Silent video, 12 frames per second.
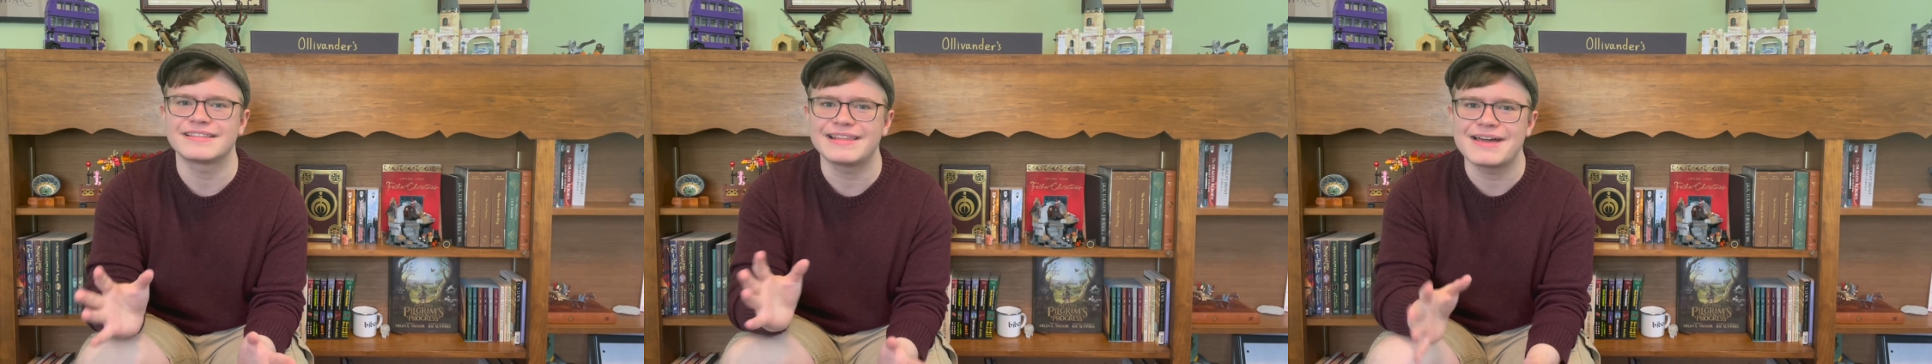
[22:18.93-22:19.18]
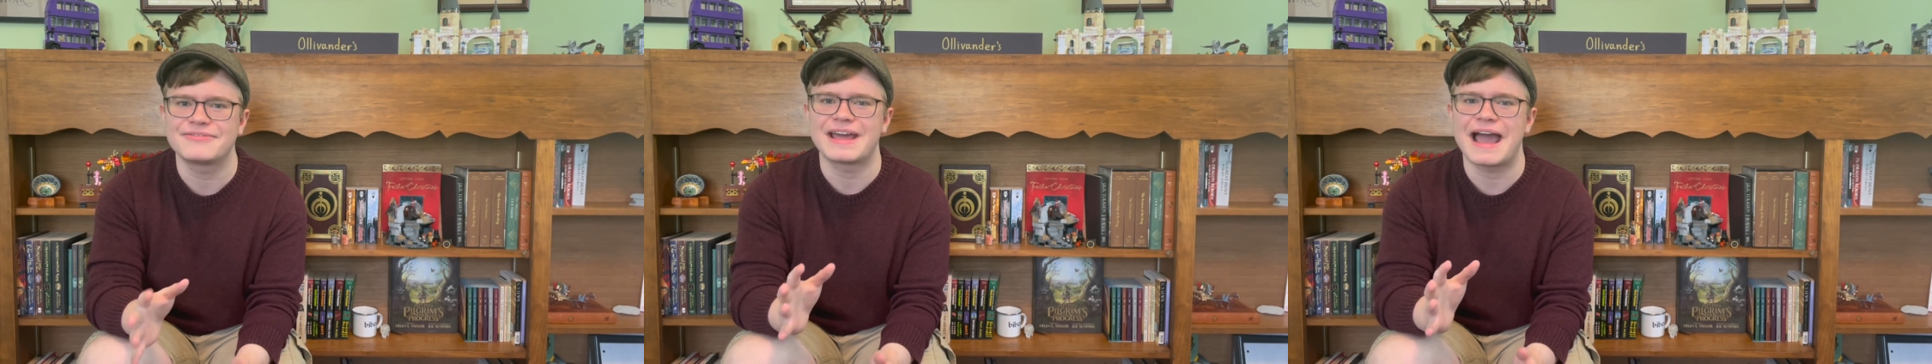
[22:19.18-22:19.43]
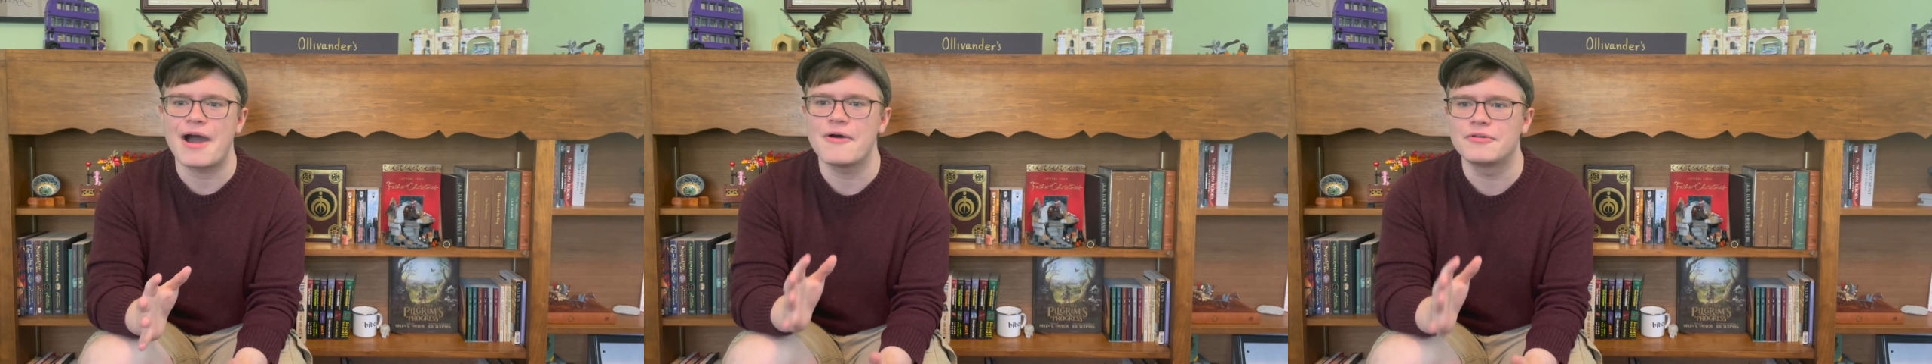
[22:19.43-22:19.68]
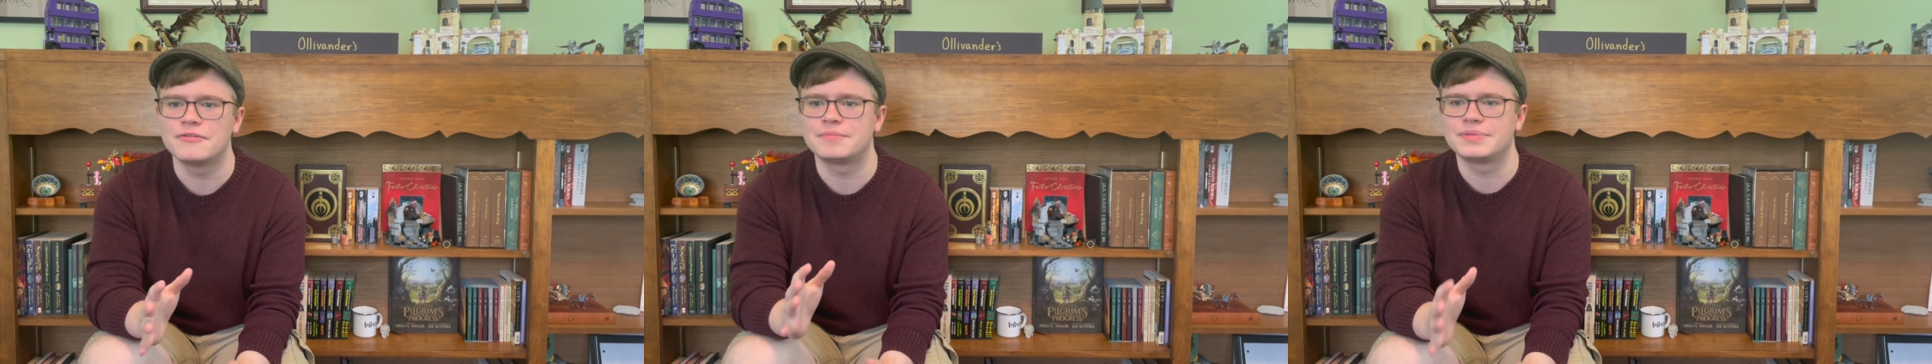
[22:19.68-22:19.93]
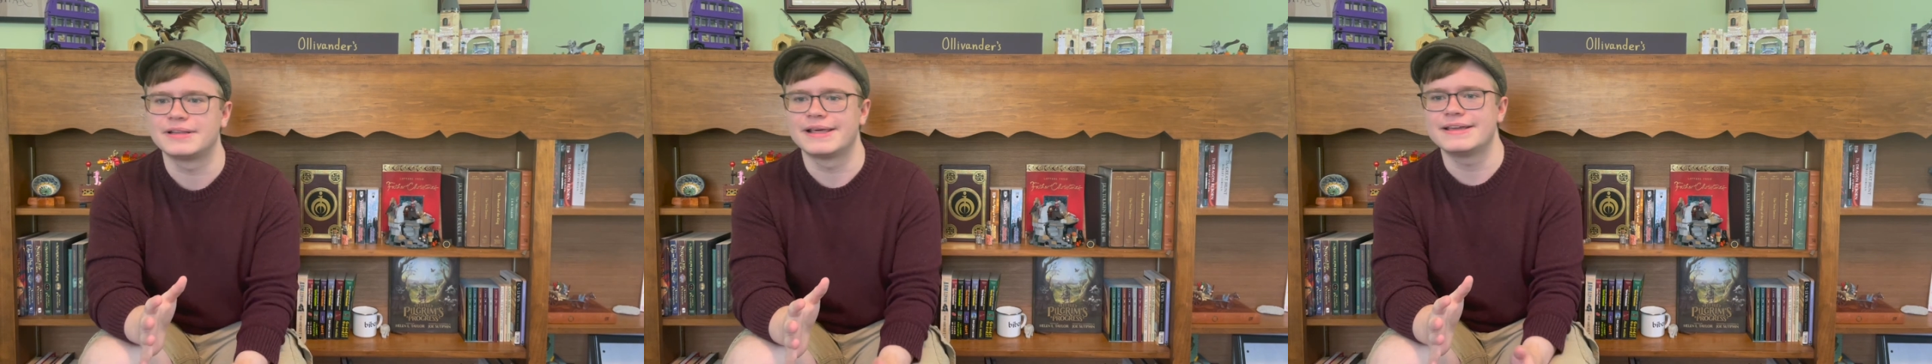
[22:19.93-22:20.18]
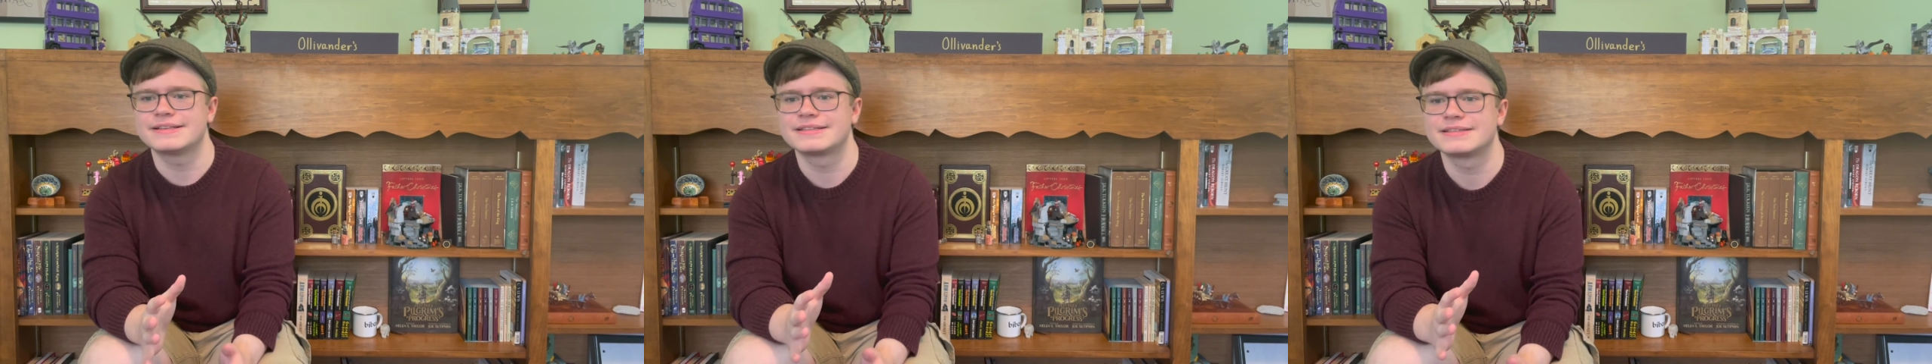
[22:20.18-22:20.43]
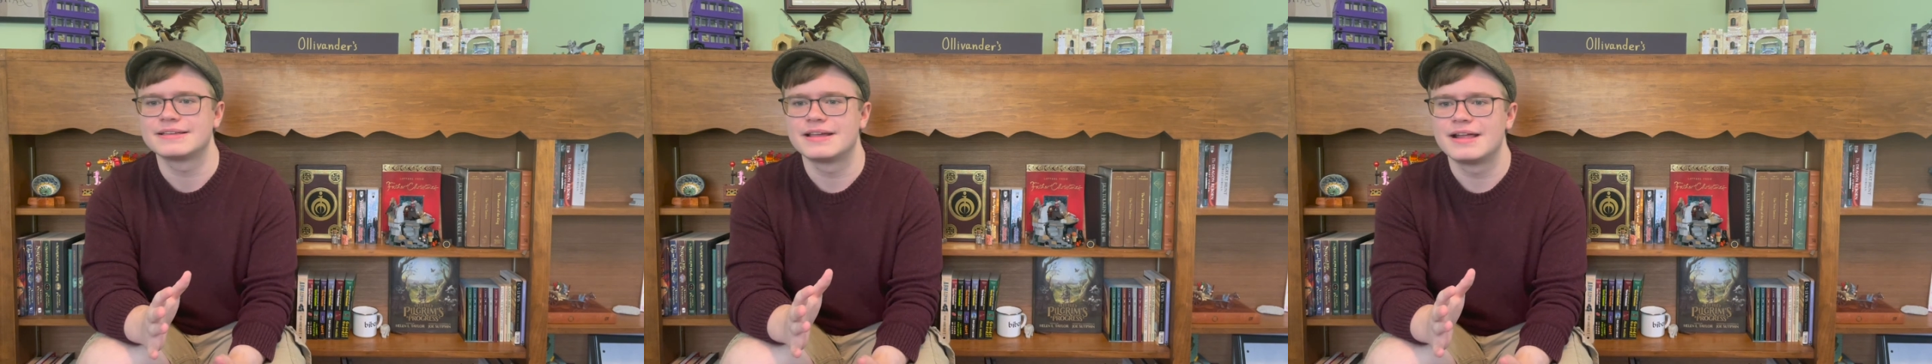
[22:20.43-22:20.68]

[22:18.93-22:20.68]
left out of place.